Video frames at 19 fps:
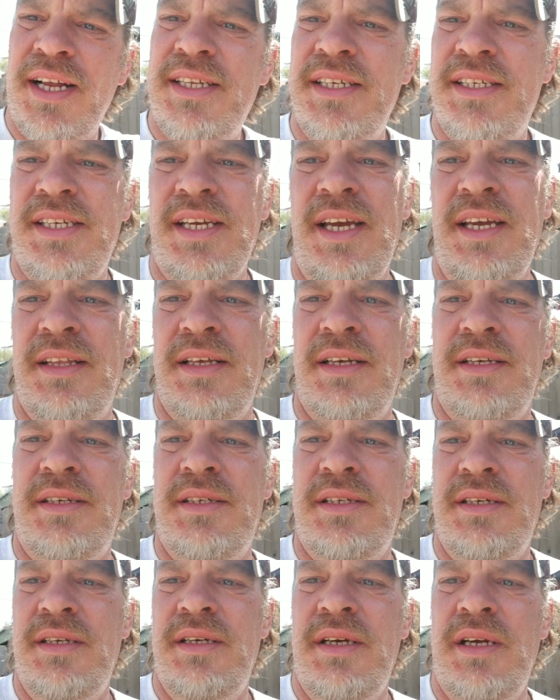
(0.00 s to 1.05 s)
to say
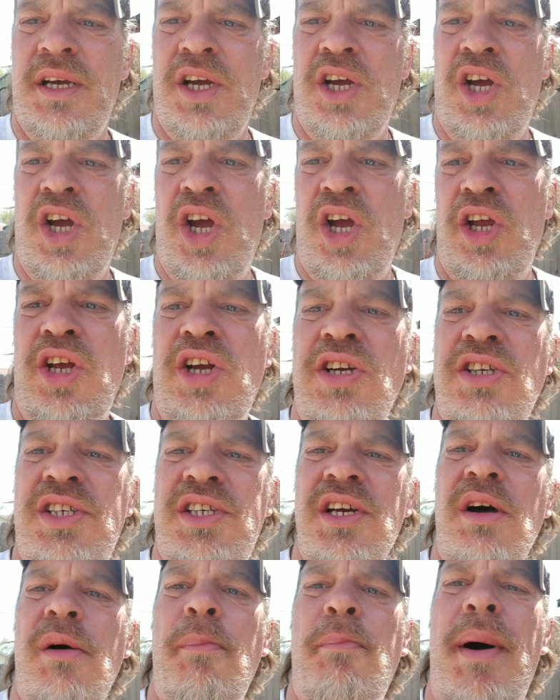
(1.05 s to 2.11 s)
this, you're
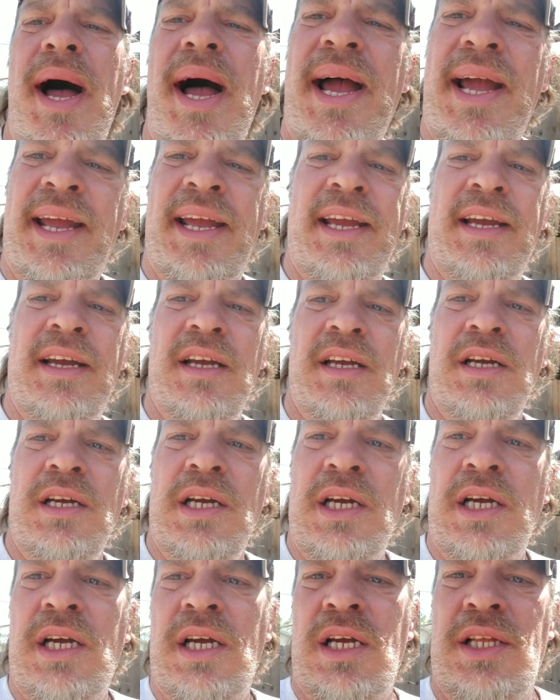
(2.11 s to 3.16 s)
still buying
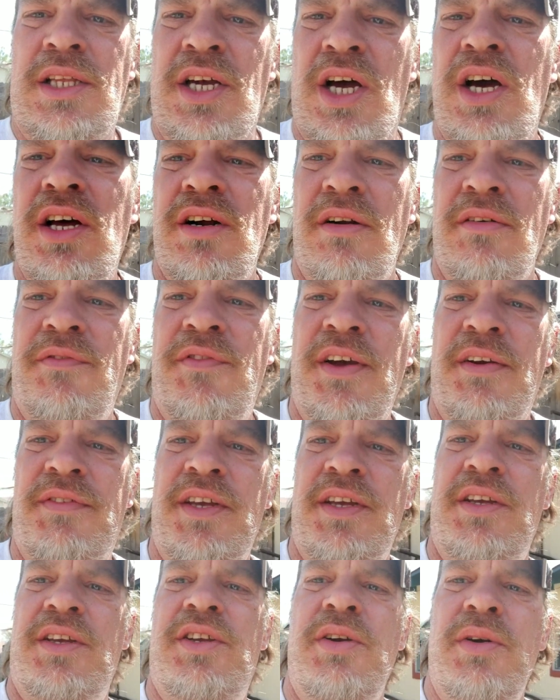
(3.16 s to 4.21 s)
the
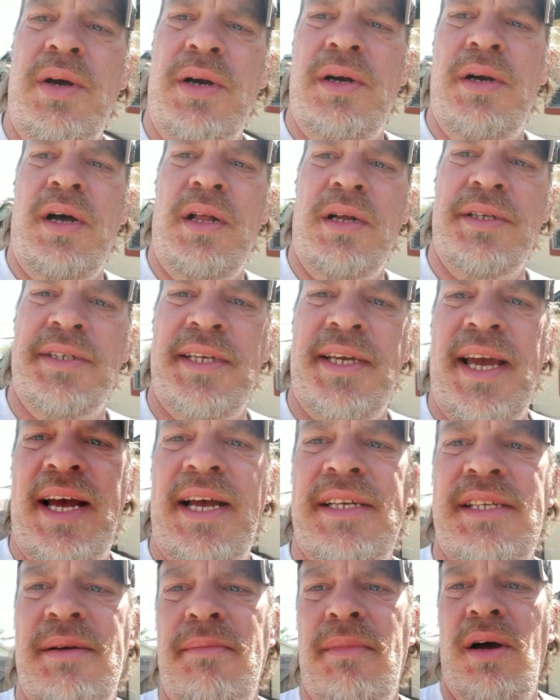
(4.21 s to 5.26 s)
$150 to $200 of
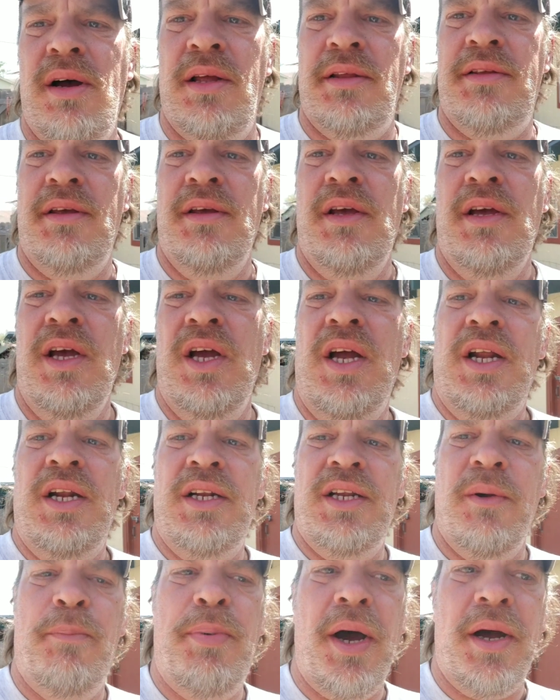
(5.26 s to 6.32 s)
gas a month
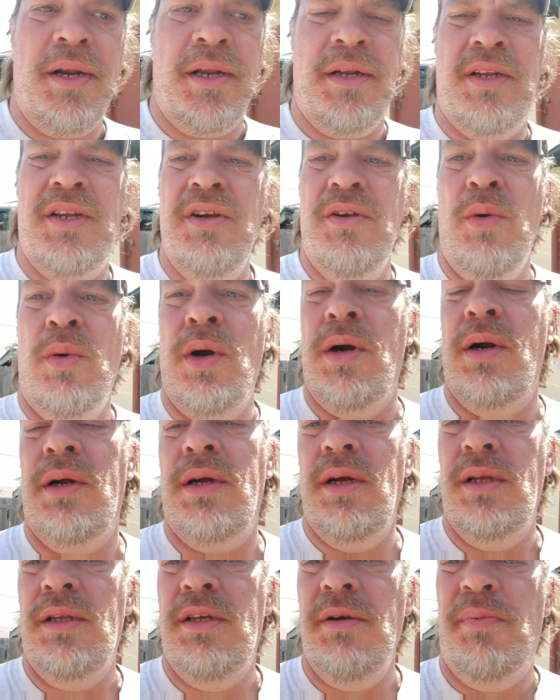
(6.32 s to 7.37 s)
to put it to work,
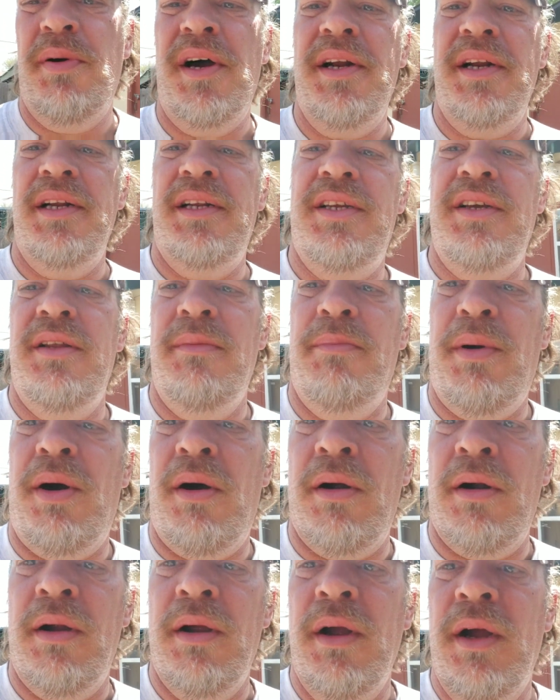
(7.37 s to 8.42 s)
to put it to the
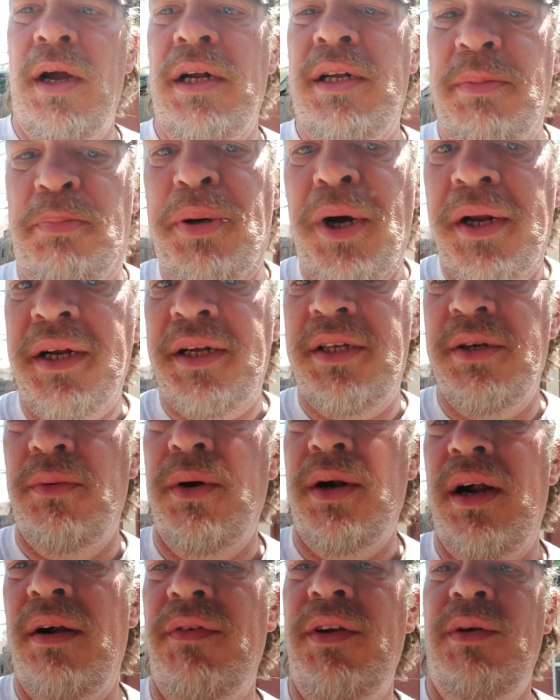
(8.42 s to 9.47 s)
bar, to put it to
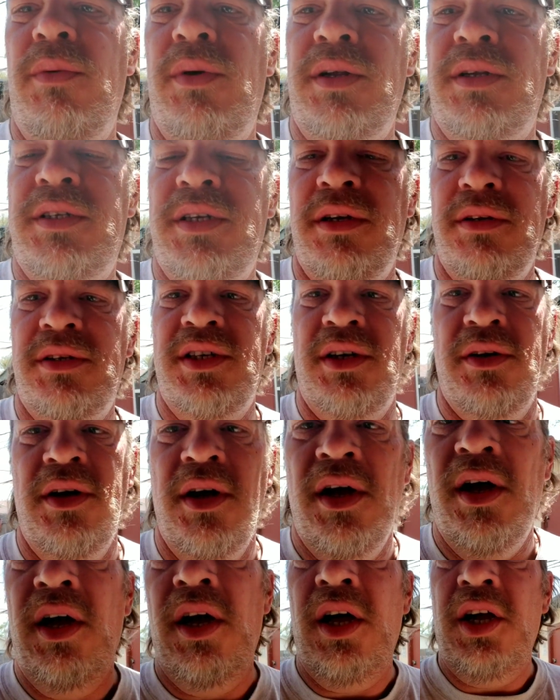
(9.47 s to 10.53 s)
wherever you want to, so
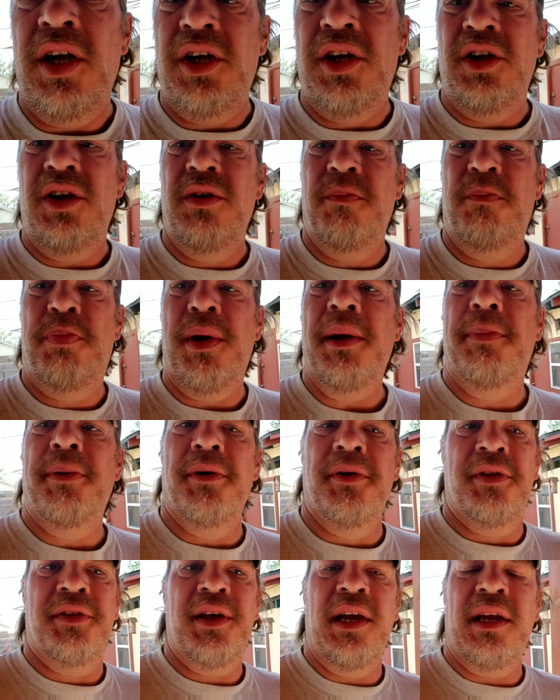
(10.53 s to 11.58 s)

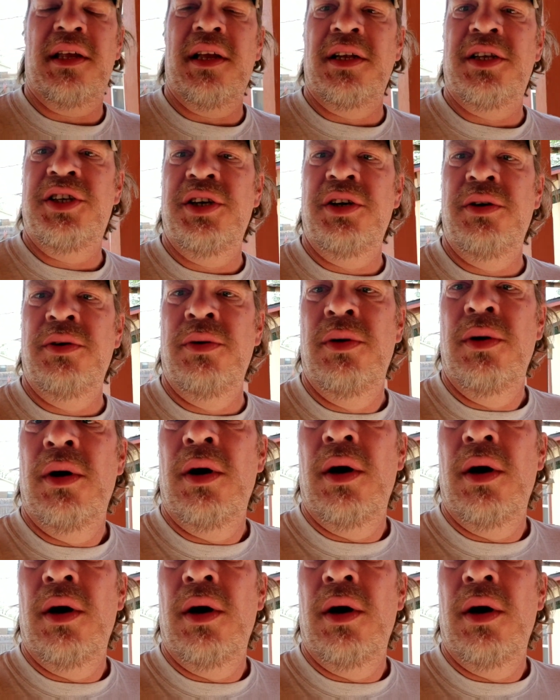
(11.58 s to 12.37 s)
people think that you